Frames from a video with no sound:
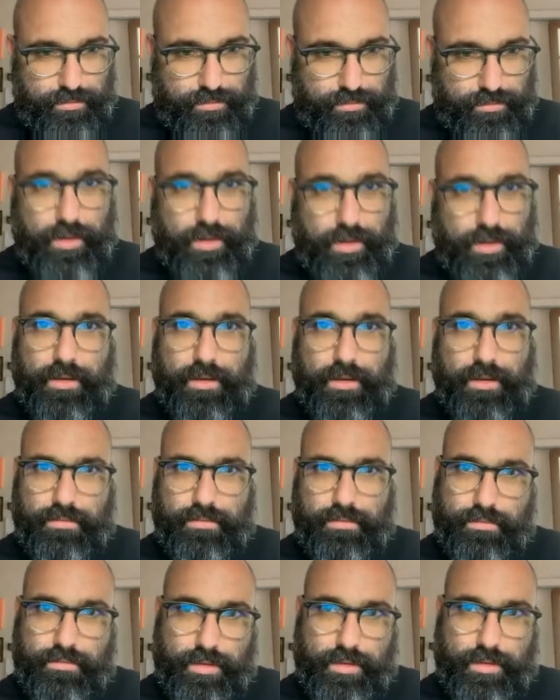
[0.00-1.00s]
Okay.
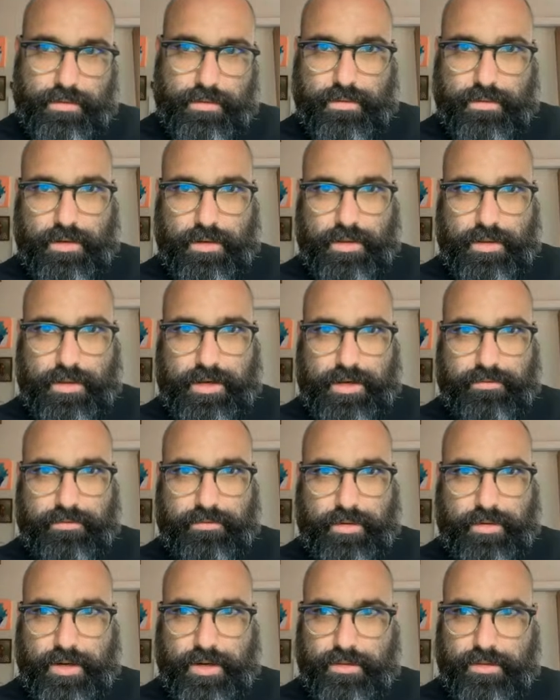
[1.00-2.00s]
It's going to let us
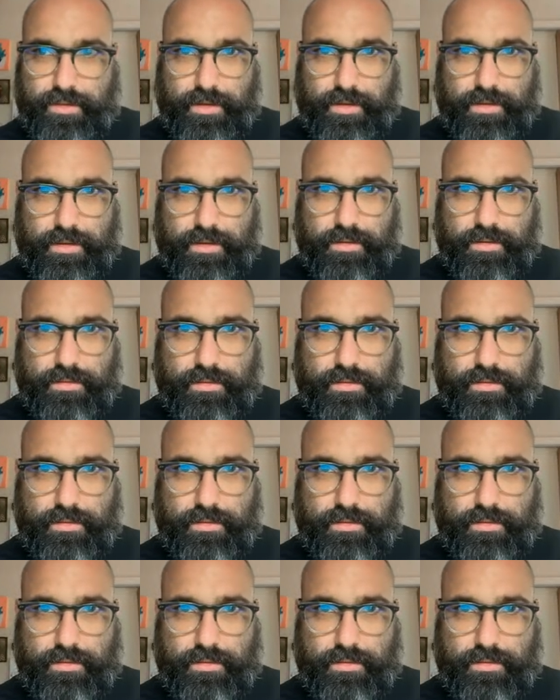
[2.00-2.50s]
run, I think.